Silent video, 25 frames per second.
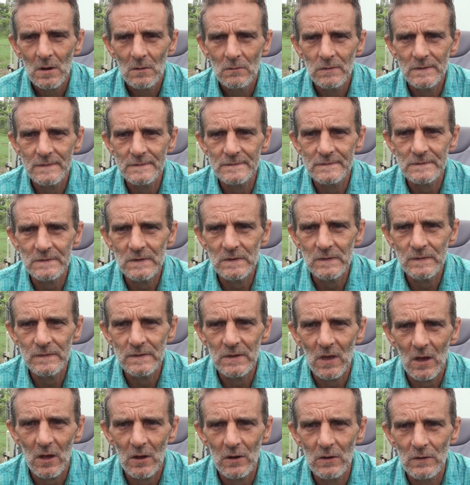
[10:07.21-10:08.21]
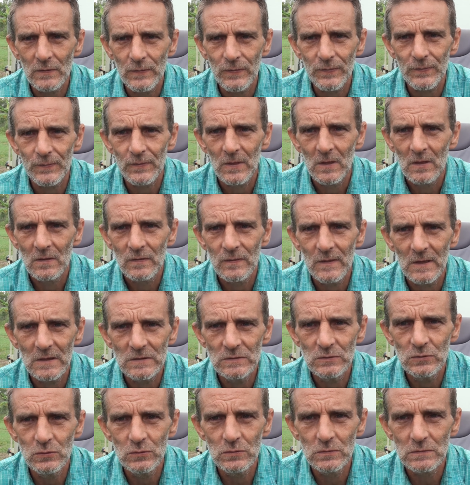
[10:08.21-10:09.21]
We see the oath
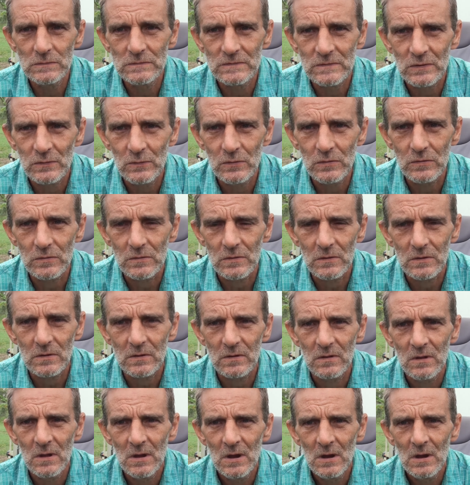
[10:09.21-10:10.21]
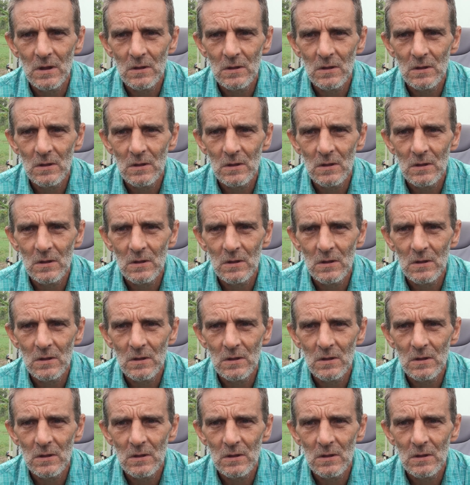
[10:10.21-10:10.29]
that you took.